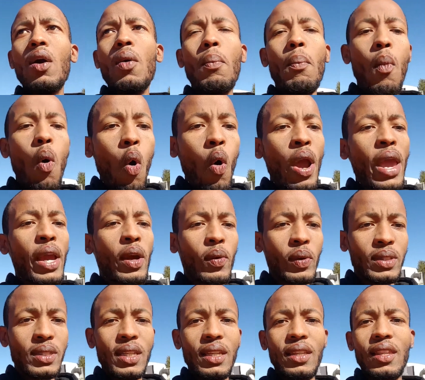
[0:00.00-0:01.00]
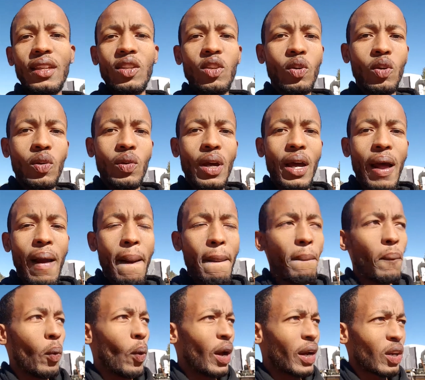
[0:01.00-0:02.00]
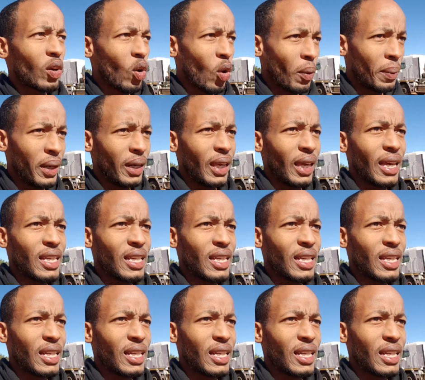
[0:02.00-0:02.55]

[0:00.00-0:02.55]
more equity than you'd want normally,